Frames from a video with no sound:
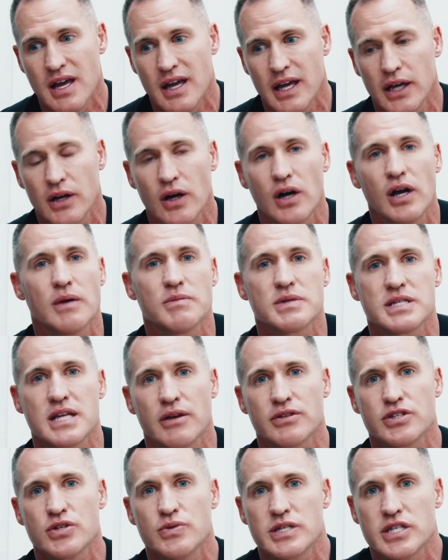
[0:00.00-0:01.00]
it all comes
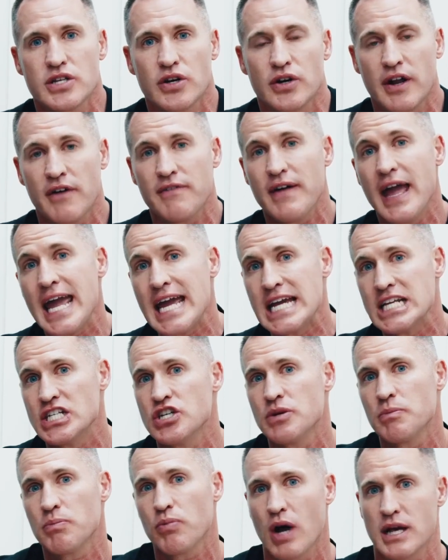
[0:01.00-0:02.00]
down to, is there enough
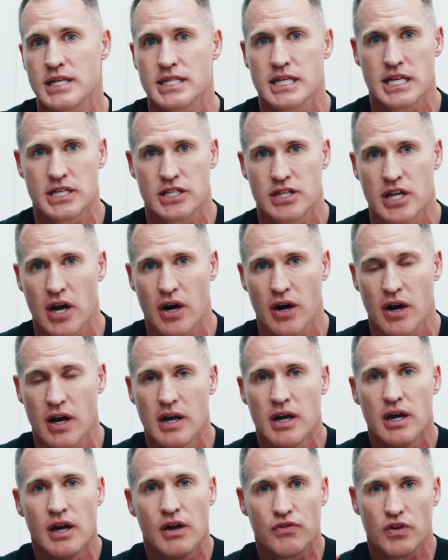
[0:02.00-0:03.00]
aging process there?
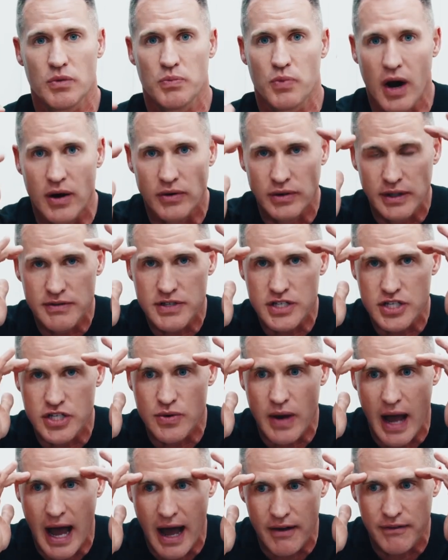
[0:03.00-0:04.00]
For brow lifts, do you
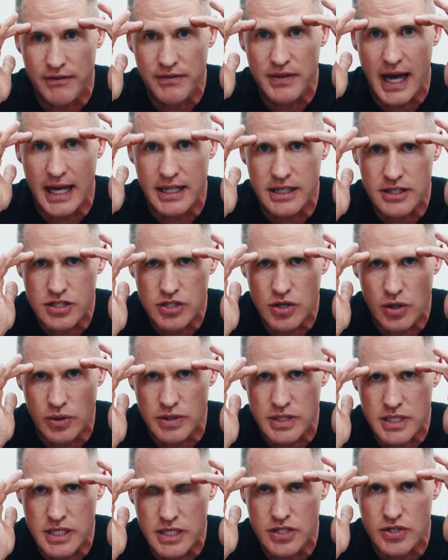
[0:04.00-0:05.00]
have that
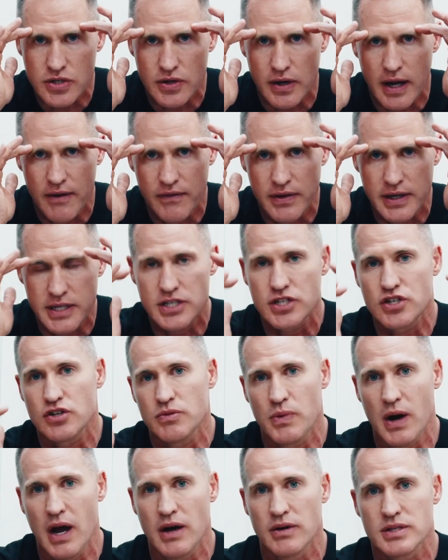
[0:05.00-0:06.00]
ptosis or heaviness to your
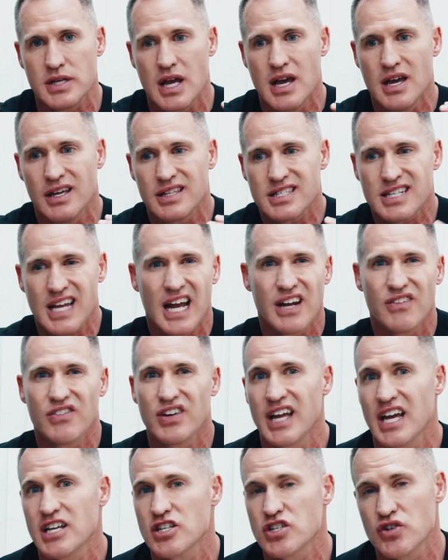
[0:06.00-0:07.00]
brows? It's kind of a
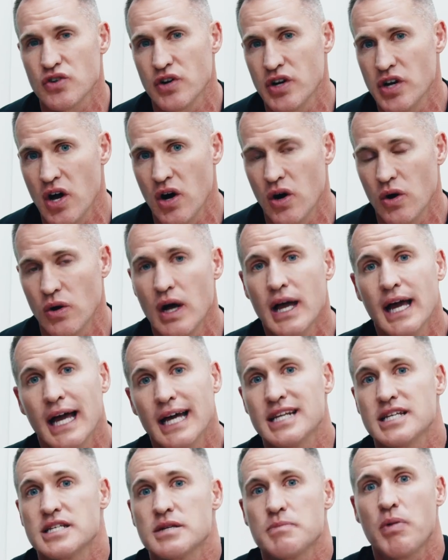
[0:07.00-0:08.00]
yes or a no.
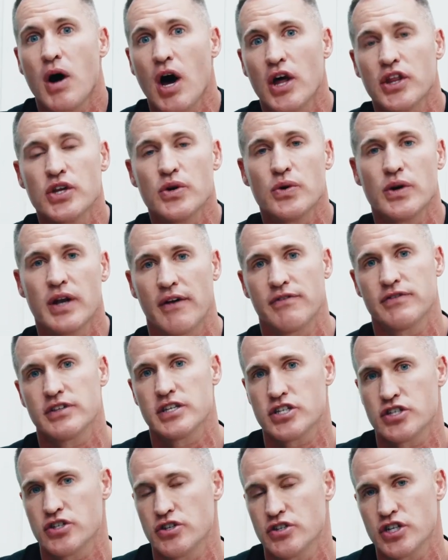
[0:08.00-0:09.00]
And does it bother you enough to
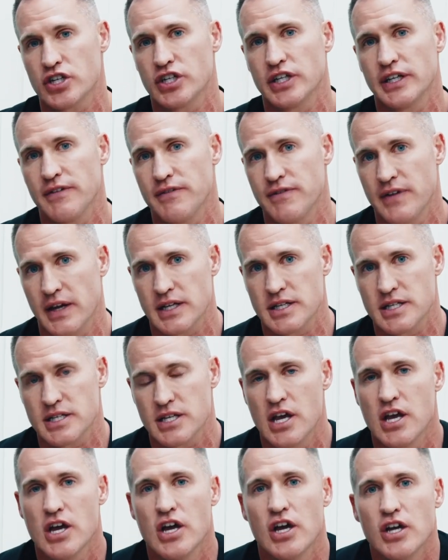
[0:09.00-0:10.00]
surgically fix?
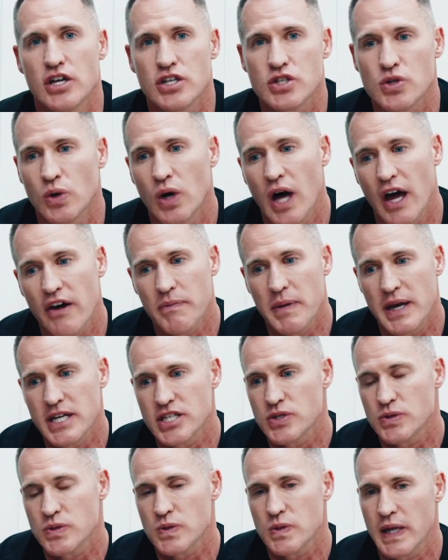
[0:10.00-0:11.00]
So a lot of
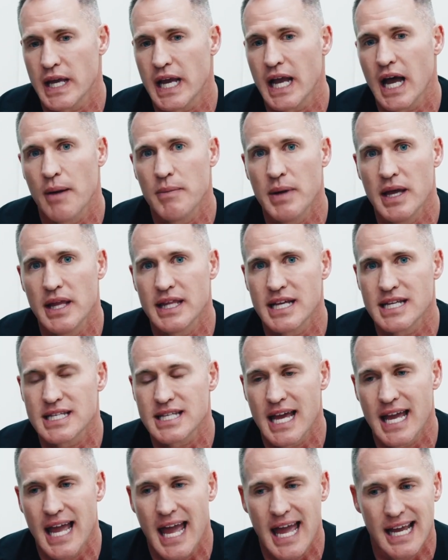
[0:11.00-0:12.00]
patients, when they come in, they
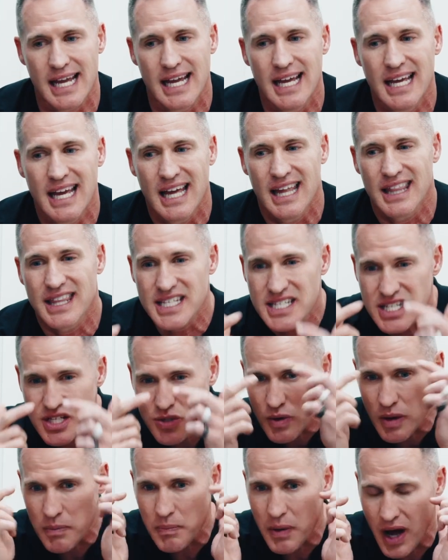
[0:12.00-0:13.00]
say, hey, this is
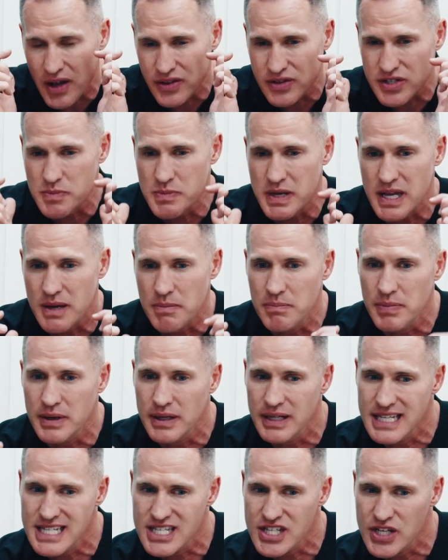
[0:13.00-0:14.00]
what bothers me,
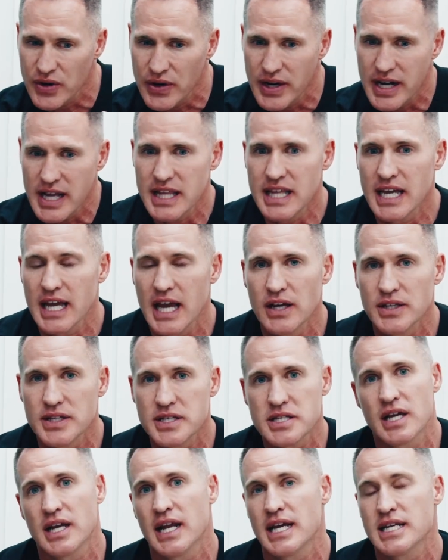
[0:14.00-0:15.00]
but is there anything
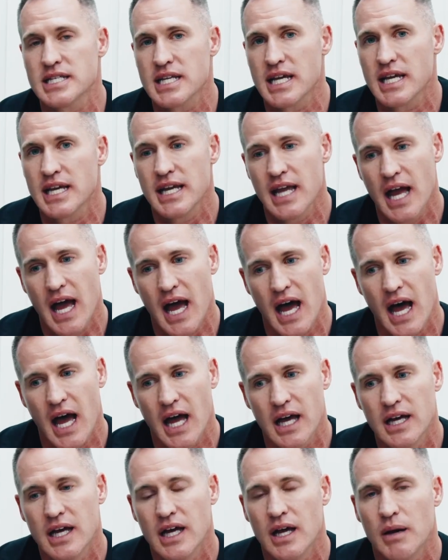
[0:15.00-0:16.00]
else? And I say, yeah,
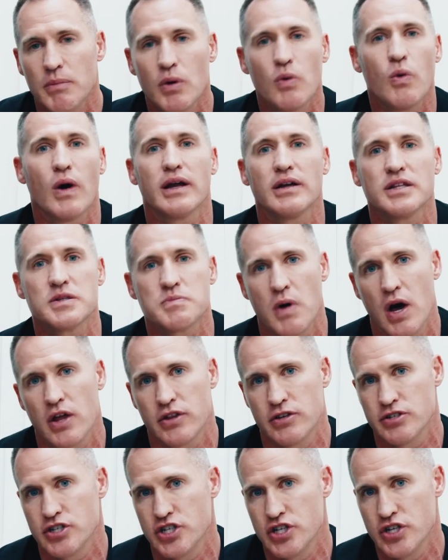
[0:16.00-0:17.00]
but what else
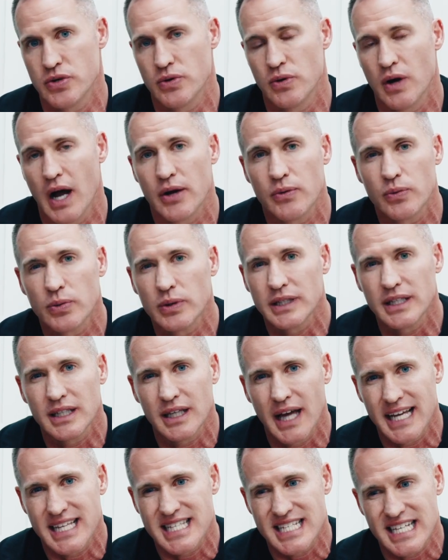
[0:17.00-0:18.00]
bothers you? I really
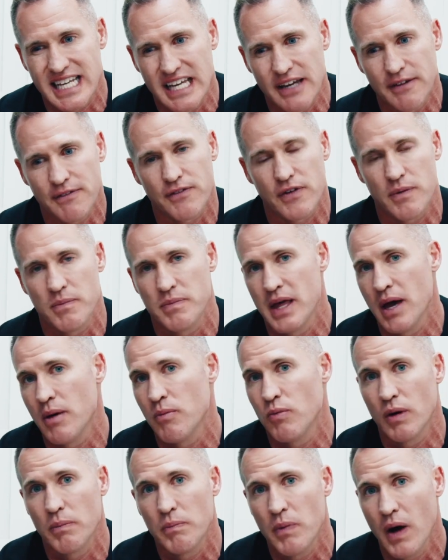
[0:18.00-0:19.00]
like to get from them
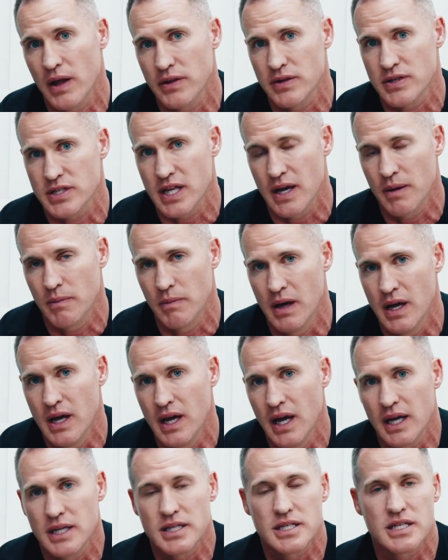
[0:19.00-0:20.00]
what bothers them,
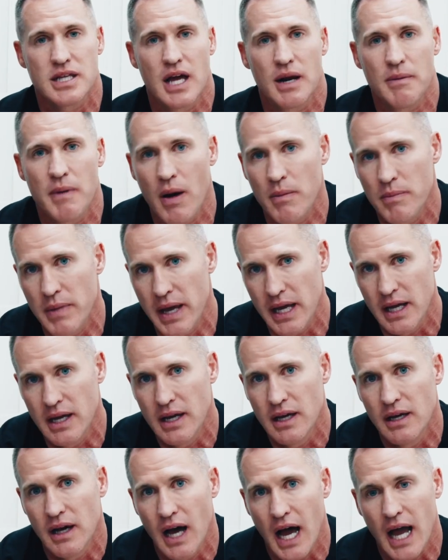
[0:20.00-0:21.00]
because it's not about me.
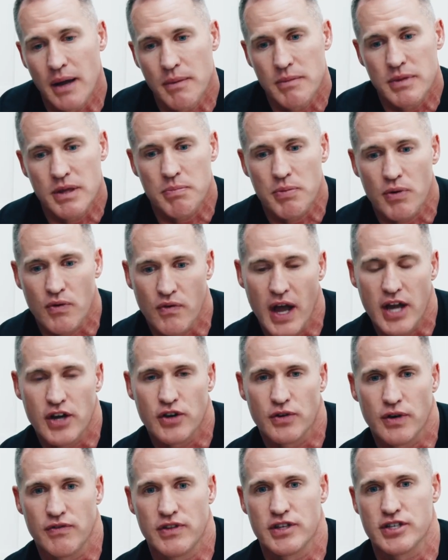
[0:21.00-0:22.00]
I'm the
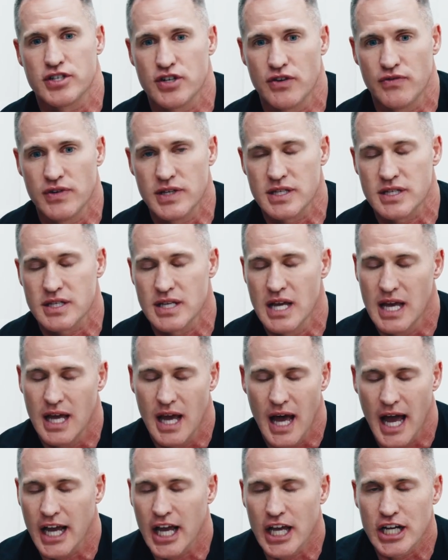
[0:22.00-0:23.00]
provider of the service.
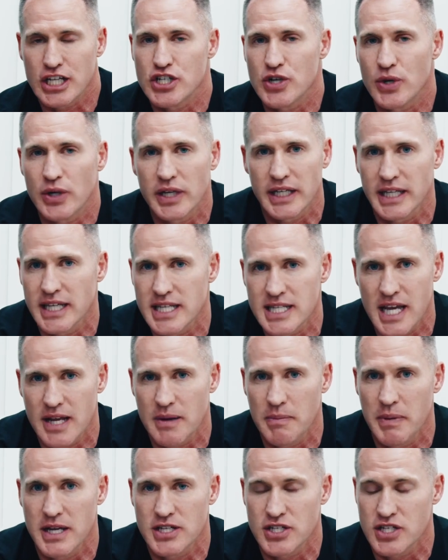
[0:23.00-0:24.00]
I kind of jokingly say to
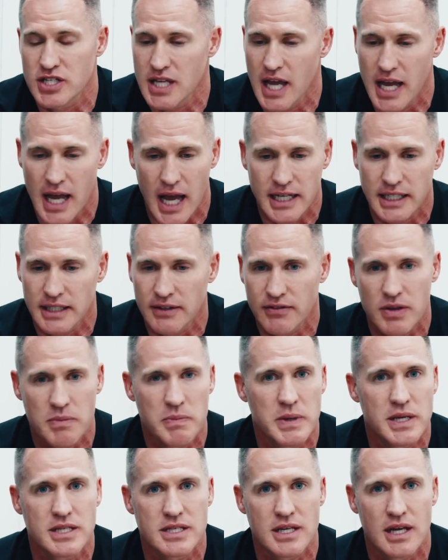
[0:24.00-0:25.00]
patients, hey, I deliver the
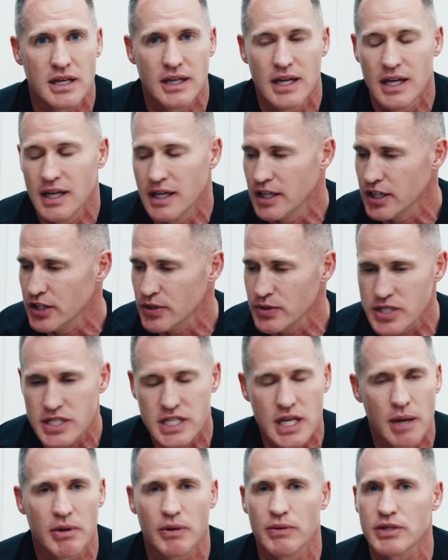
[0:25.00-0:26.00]
pizza, you just
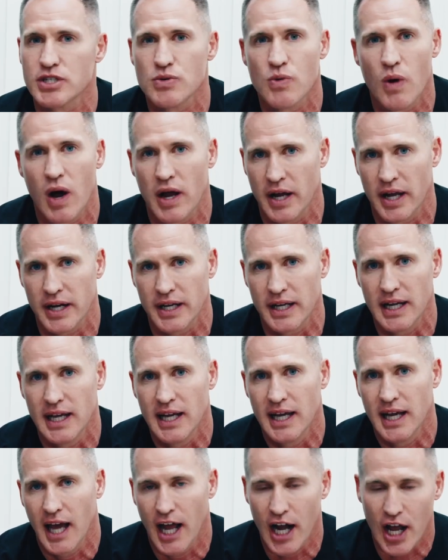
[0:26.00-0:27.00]
tell me what you want on it.
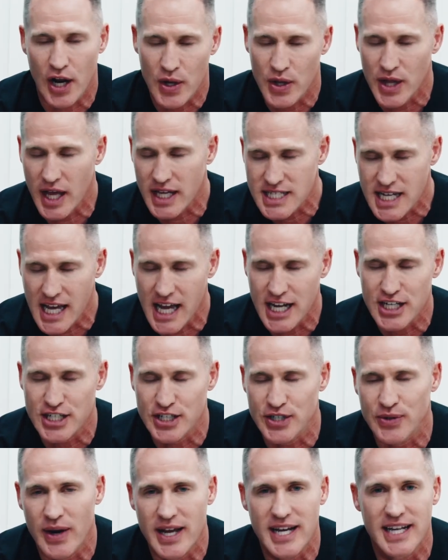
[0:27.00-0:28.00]
And I know that's kind of
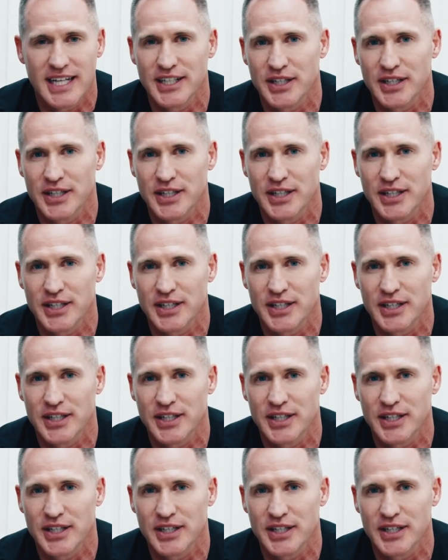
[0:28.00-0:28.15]
degrading a